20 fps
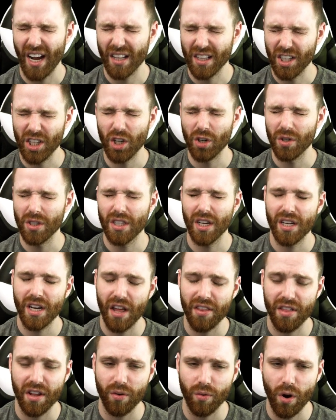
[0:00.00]
literally did
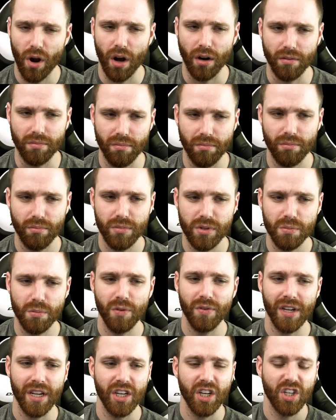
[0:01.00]
nothing wrong. I was
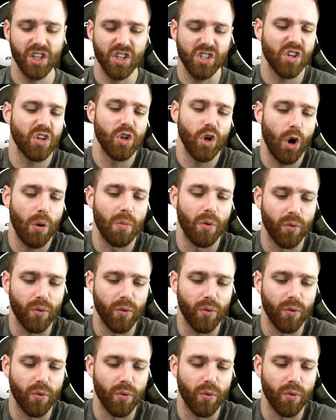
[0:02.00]
moving into just a normal